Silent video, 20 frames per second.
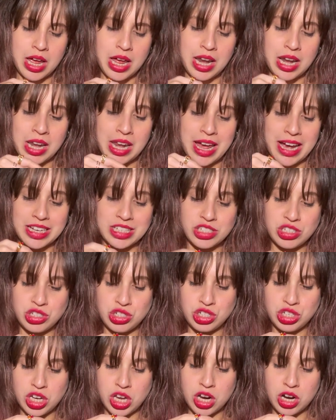
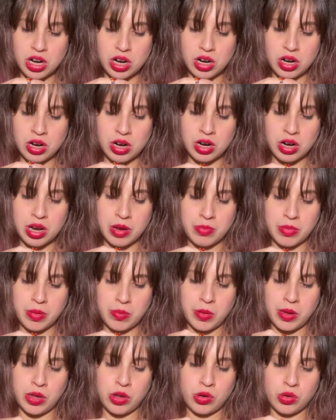next year, and
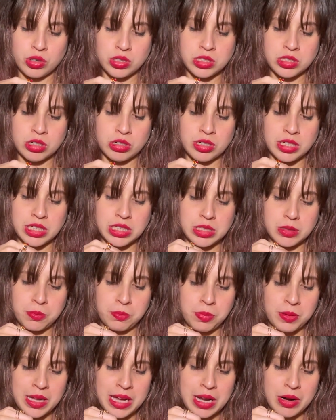maybe you're starting to
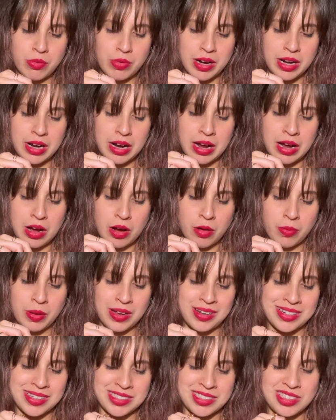plan right now,
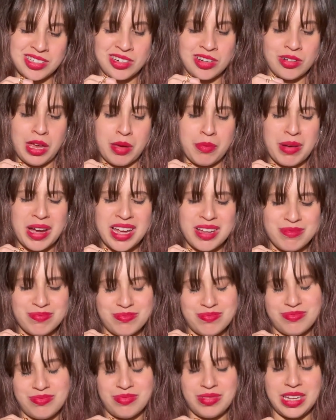because you know it might
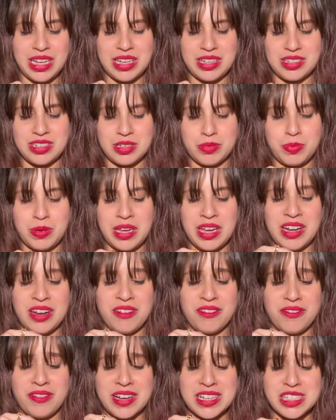need to be an
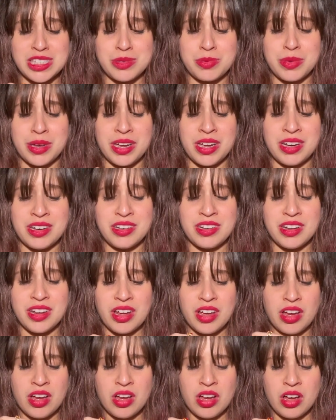investment,
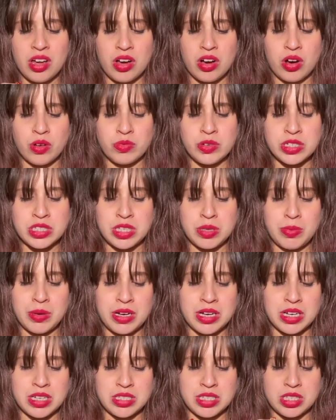obviously,
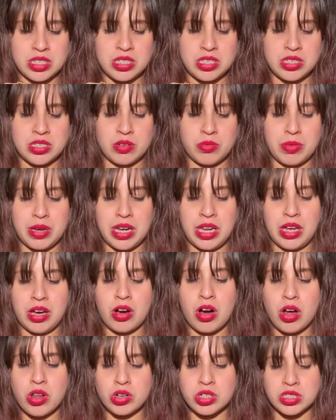because it's so many
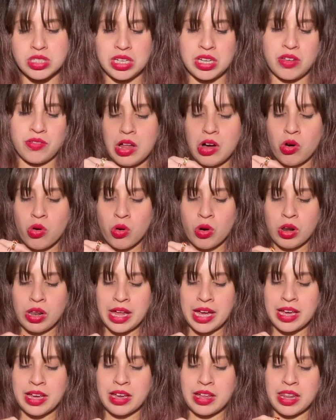colors. Like if, or
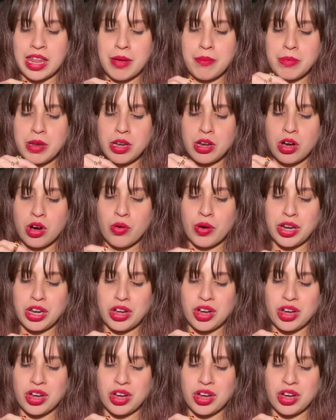like, let me know any